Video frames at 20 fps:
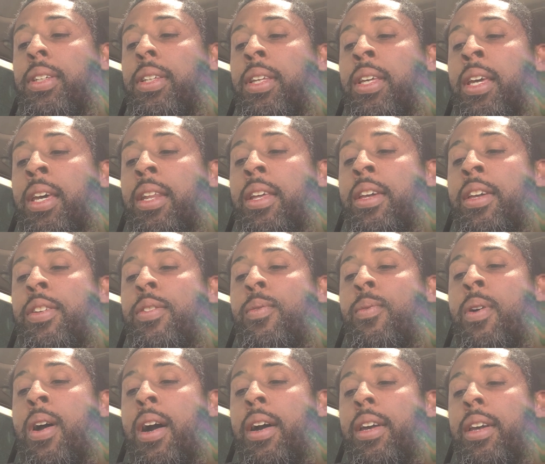it is
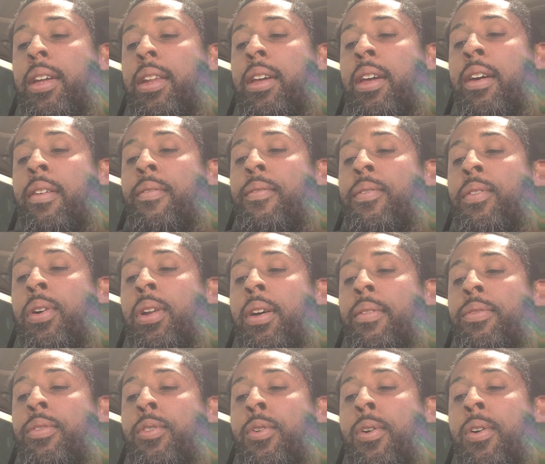rugged and full
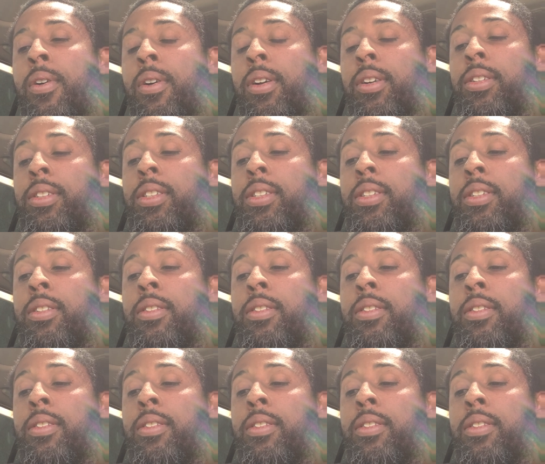of thorns.